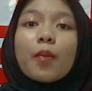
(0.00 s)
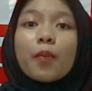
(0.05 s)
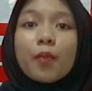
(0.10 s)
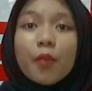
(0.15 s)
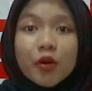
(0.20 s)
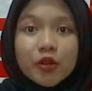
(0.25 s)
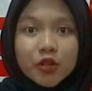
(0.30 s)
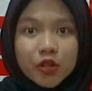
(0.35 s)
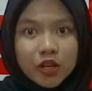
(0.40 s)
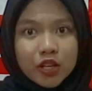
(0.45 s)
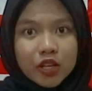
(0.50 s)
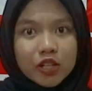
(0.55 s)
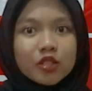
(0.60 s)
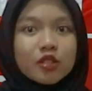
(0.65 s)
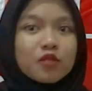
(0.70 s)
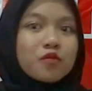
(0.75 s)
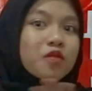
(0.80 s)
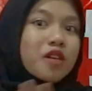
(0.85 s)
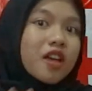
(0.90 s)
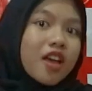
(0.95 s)
opportunities
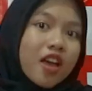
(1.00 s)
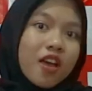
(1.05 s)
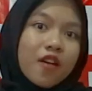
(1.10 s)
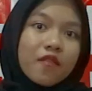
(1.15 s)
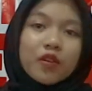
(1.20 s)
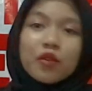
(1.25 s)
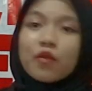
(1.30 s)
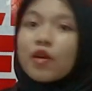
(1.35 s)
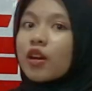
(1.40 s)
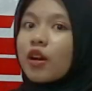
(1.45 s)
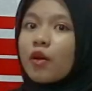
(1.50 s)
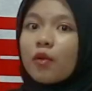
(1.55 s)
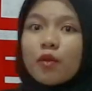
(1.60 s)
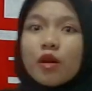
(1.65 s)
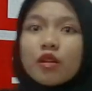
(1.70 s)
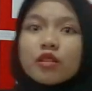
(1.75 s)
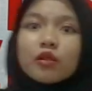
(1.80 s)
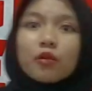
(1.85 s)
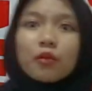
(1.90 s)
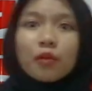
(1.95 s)
to everyone
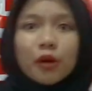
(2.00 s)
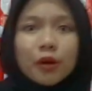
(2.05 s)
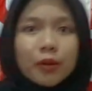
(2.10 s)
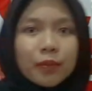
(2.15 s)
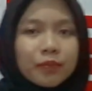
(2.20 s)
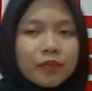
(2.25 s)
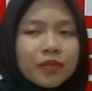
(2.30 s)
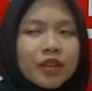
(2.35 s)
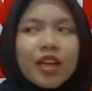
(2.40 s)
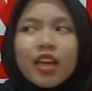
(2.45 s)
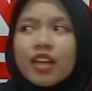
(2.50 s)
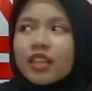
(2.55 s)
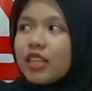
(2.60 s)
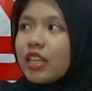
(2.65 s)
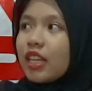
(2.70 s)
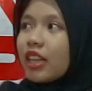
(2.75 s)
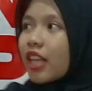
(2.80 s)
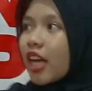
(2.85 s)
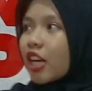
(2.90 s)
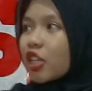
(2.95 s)
around the world.
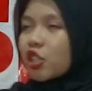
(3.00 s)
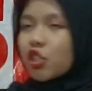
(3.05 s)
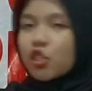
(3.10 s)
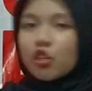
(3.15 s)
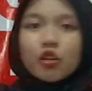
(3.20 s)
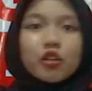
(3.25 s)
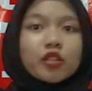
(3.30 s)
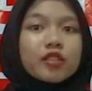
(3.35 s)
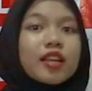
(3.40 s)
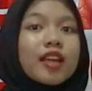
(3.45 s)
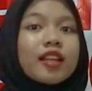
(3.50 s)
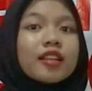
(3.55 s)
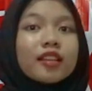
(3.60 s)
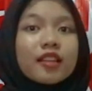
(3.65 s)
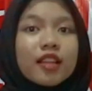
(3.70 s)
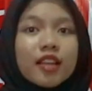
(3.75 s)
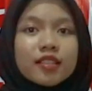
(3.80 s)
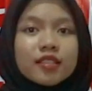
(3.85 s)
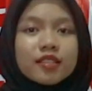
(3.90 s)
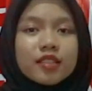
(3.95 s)
The lectures
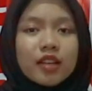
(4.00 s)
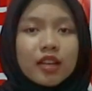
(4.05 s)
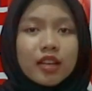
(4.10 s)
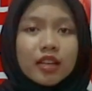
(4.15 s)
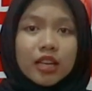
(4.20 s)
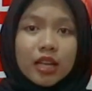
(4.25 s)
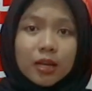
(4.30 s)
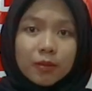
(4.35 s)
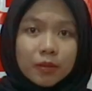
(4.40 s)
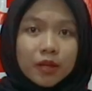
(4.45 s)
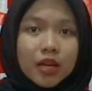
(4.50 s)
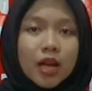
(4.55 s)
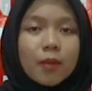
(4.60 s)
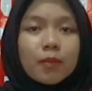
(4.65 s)
and lessons can be